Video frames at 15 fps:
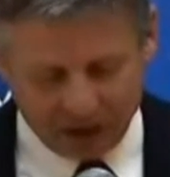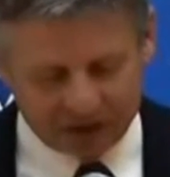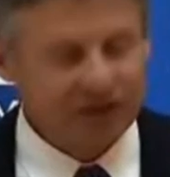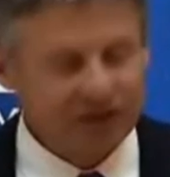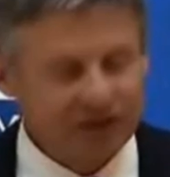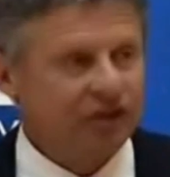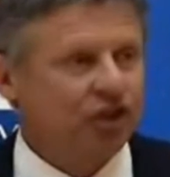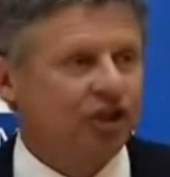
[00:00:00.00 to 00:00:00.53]
Mark
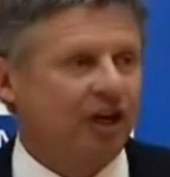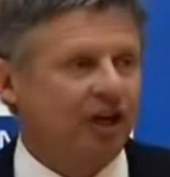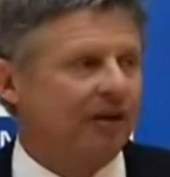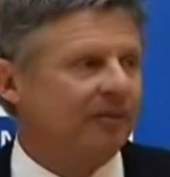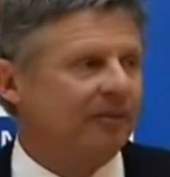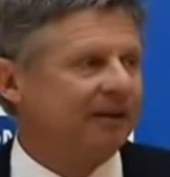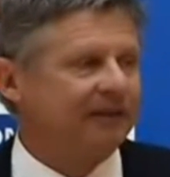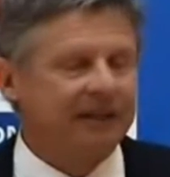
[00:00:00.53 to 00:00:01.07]
is the
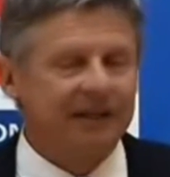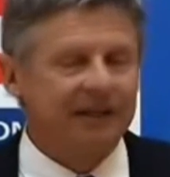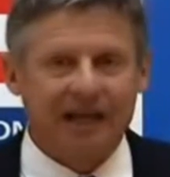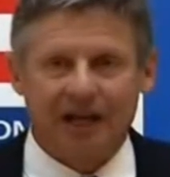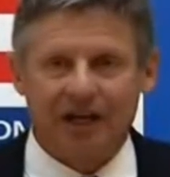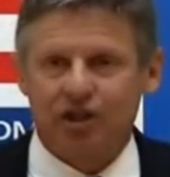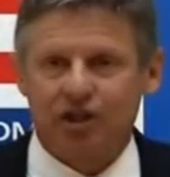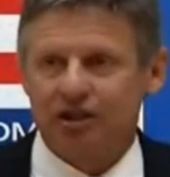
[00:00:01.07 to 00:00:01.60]
chairman of the
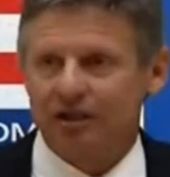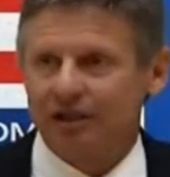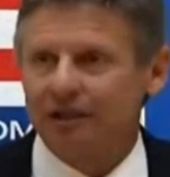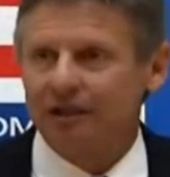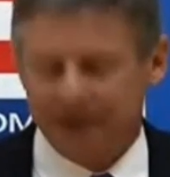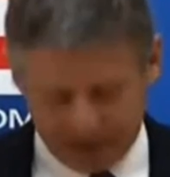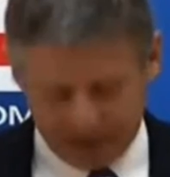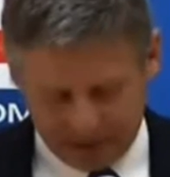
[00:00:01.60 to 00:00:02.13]

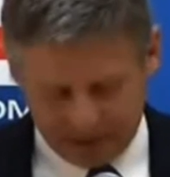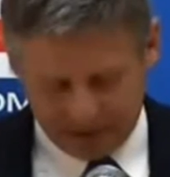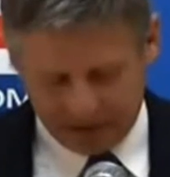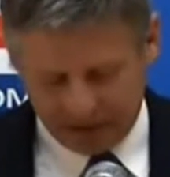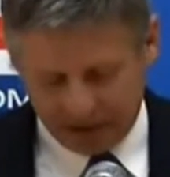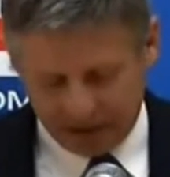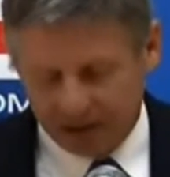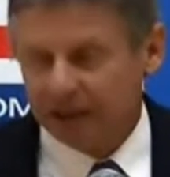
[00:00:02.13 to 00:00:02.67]
National
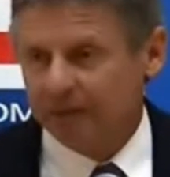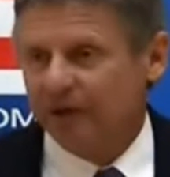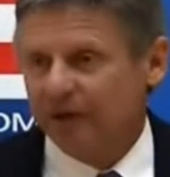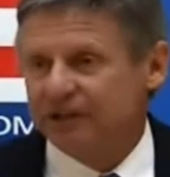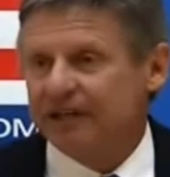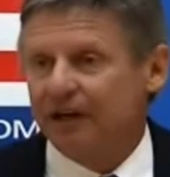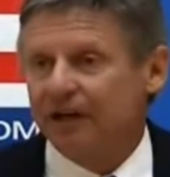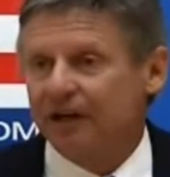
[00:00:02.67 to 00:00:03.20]

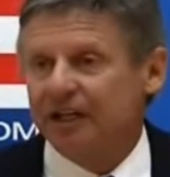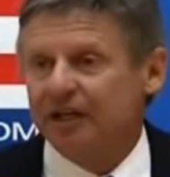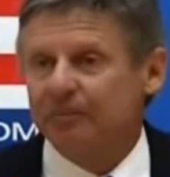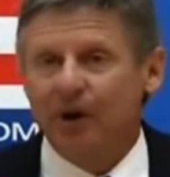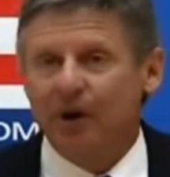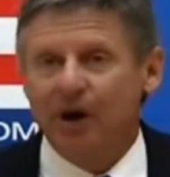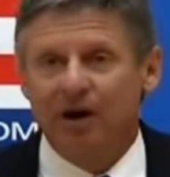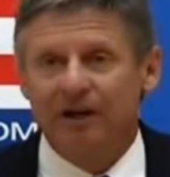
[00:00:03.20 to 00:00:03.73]

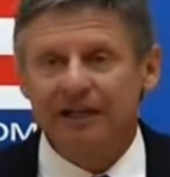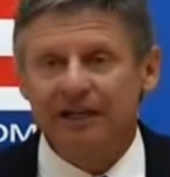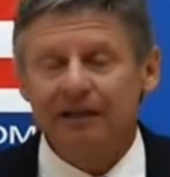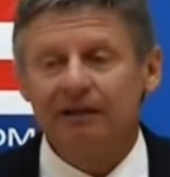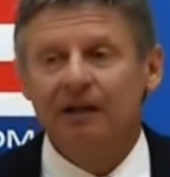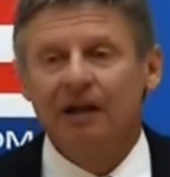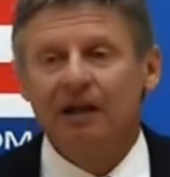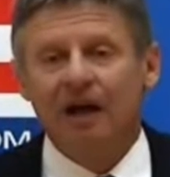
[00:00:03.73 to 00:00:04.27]
Libertarian
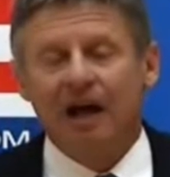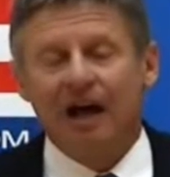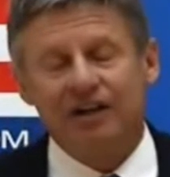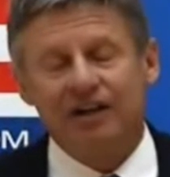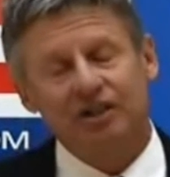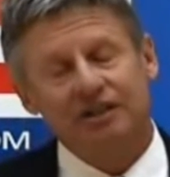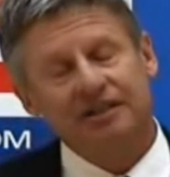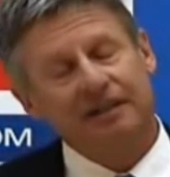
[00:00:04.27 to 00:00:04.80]
Party. I
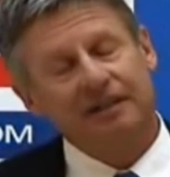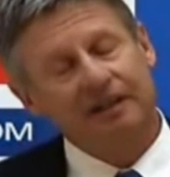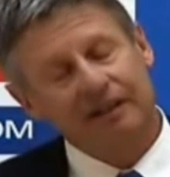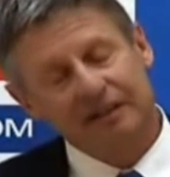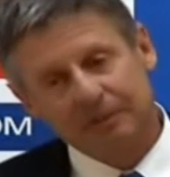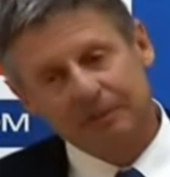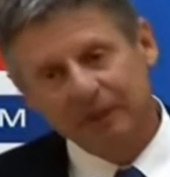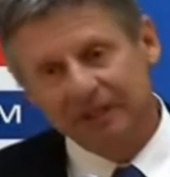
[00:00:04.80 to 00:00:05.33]
just think
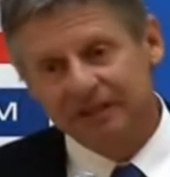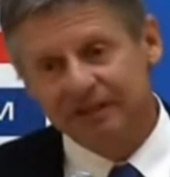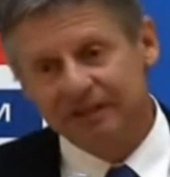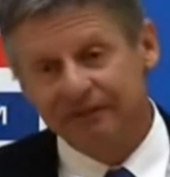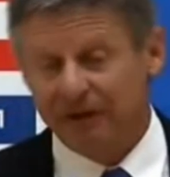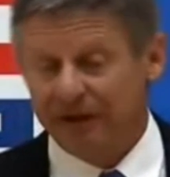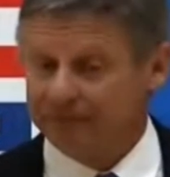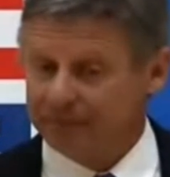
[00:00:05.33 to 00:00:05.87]
it speaks,
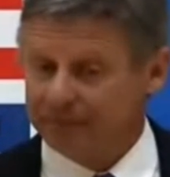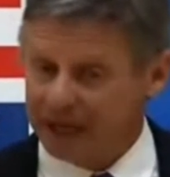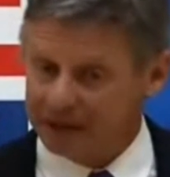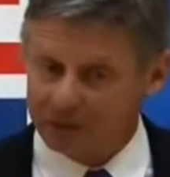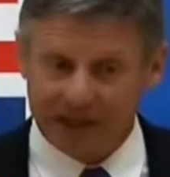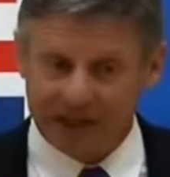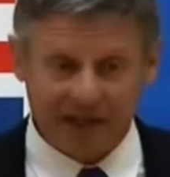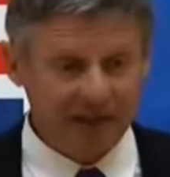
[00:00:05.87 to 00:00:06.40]
and by
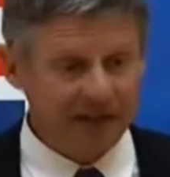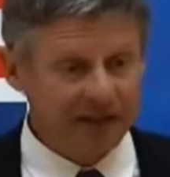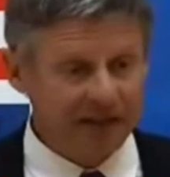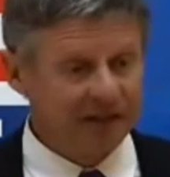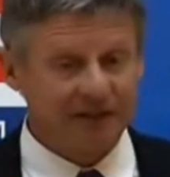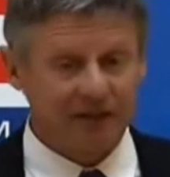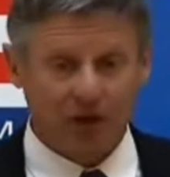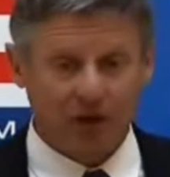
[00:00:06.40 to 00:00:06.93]
the way, he
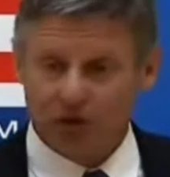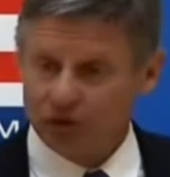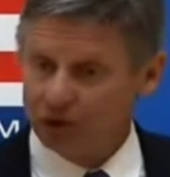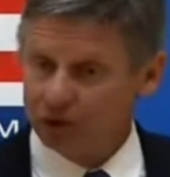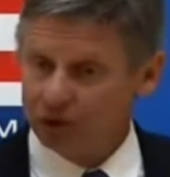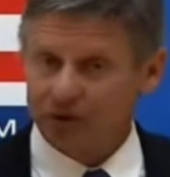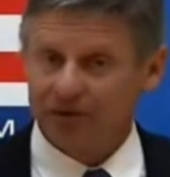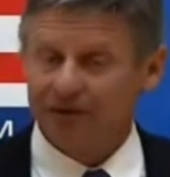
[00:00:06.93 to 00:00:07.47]
is
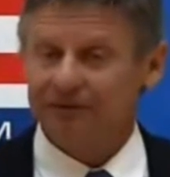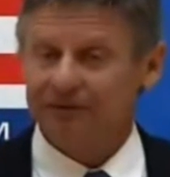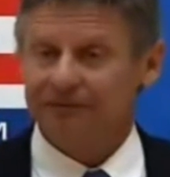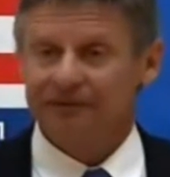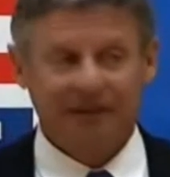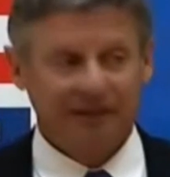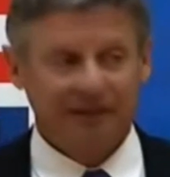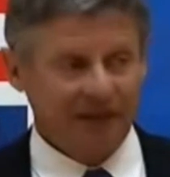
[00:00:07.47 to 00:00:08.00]

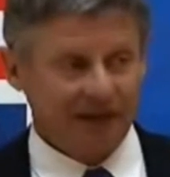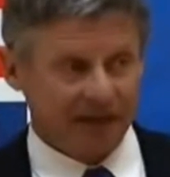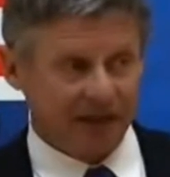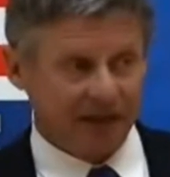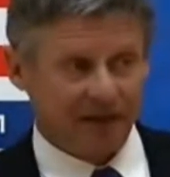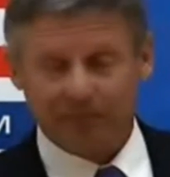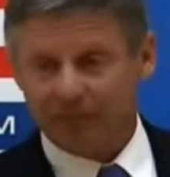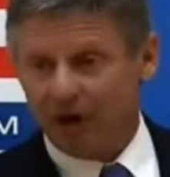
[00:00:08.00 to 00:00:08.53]
neutral.
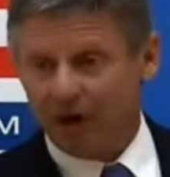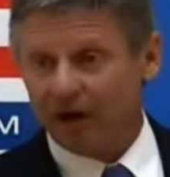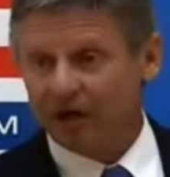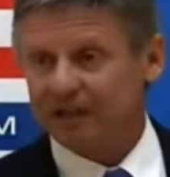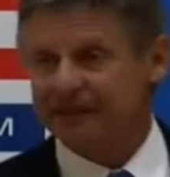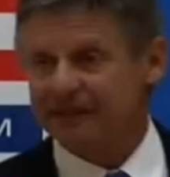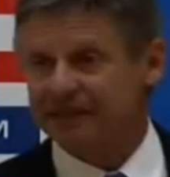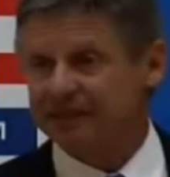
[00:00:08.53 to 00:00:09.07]

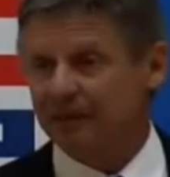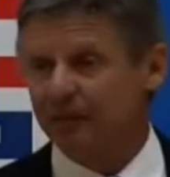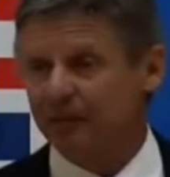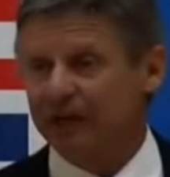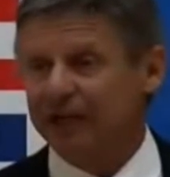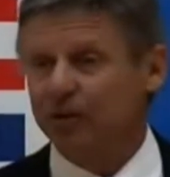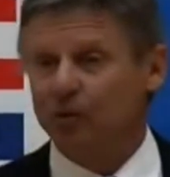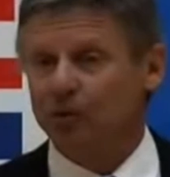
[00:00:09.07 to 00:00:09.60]
Mark is
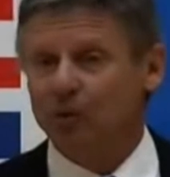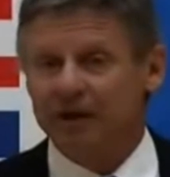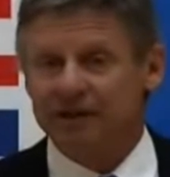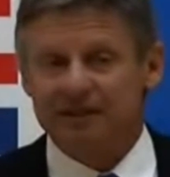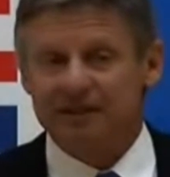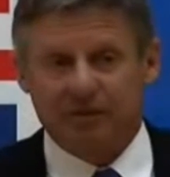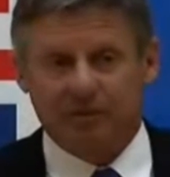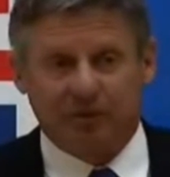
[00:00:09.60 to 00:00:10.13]
somebody who
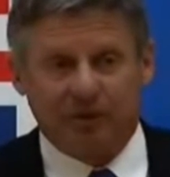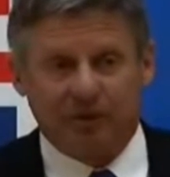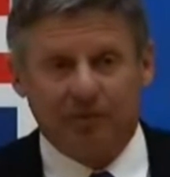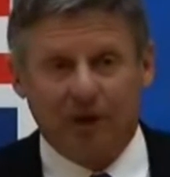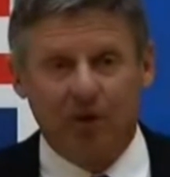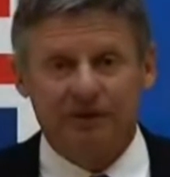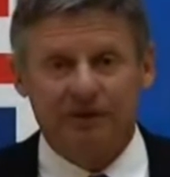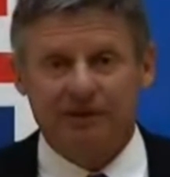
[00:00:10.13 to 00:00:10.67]
wants to
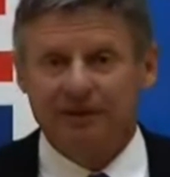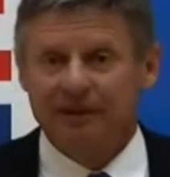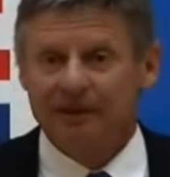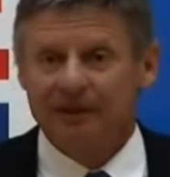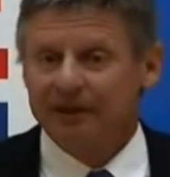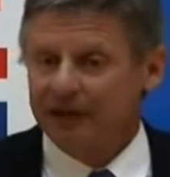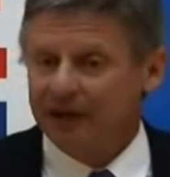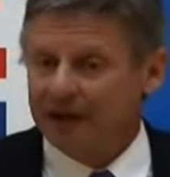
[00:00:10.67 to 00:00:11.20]
promote
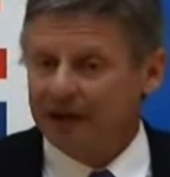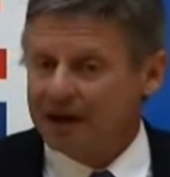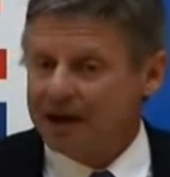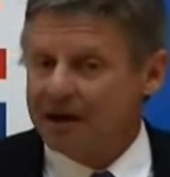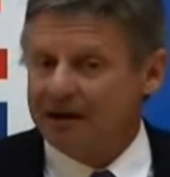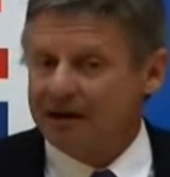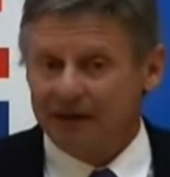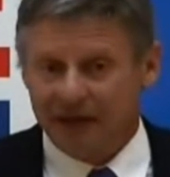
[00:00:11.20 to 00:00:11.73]

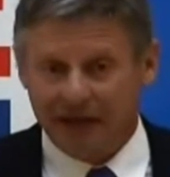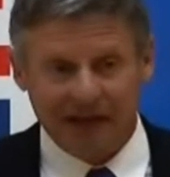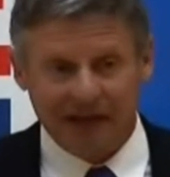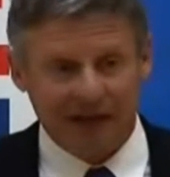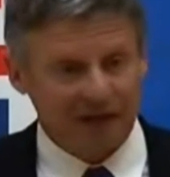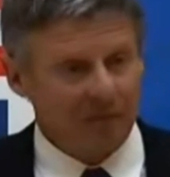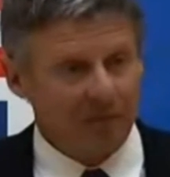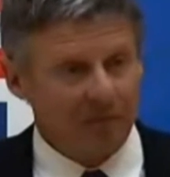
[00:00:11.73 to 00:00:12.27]

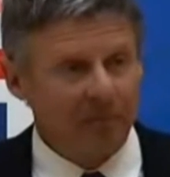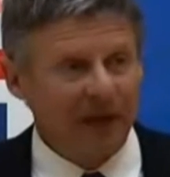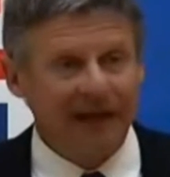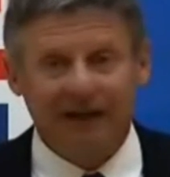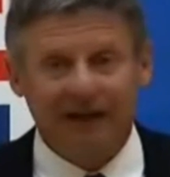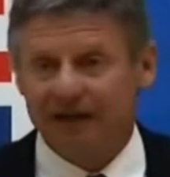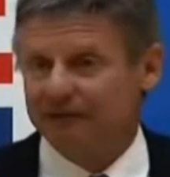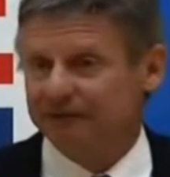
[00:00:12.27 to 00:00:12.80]
a
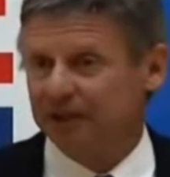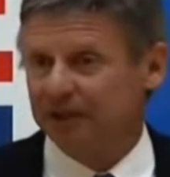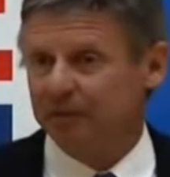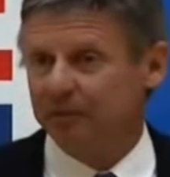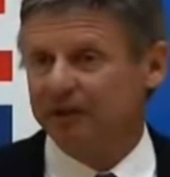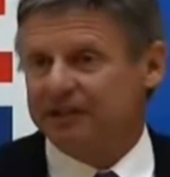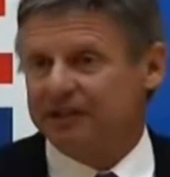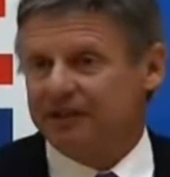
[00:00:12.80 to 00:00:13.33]
competitive
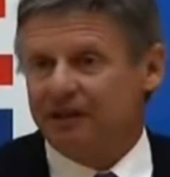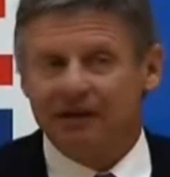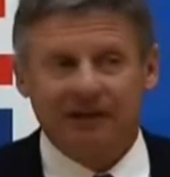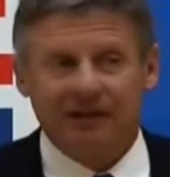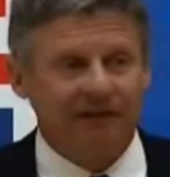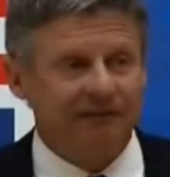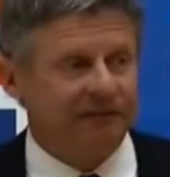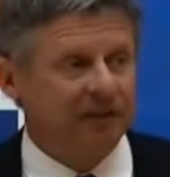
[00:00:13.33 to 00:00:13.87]

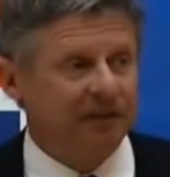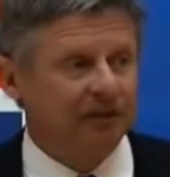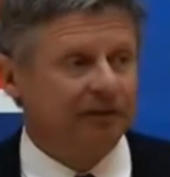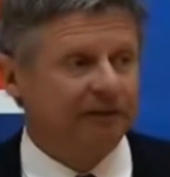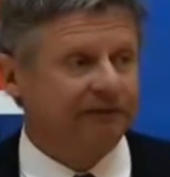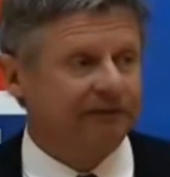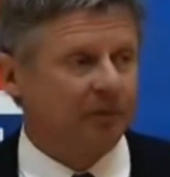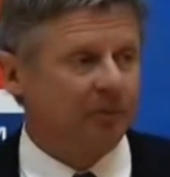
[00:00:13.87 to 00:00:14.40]
libertarian
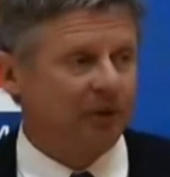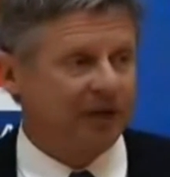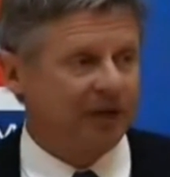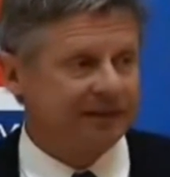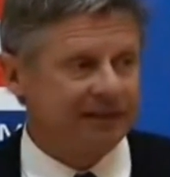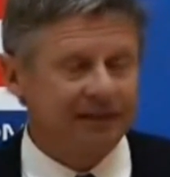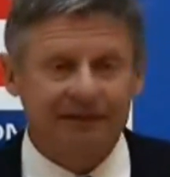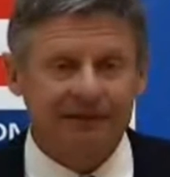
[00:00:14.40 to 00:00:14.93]
field for
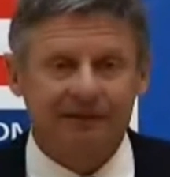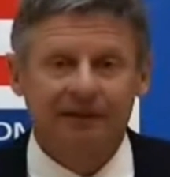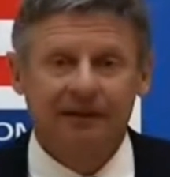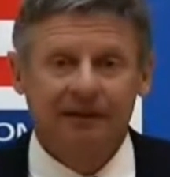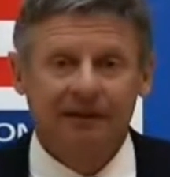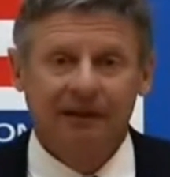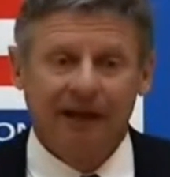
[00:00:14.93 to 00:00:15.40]
president,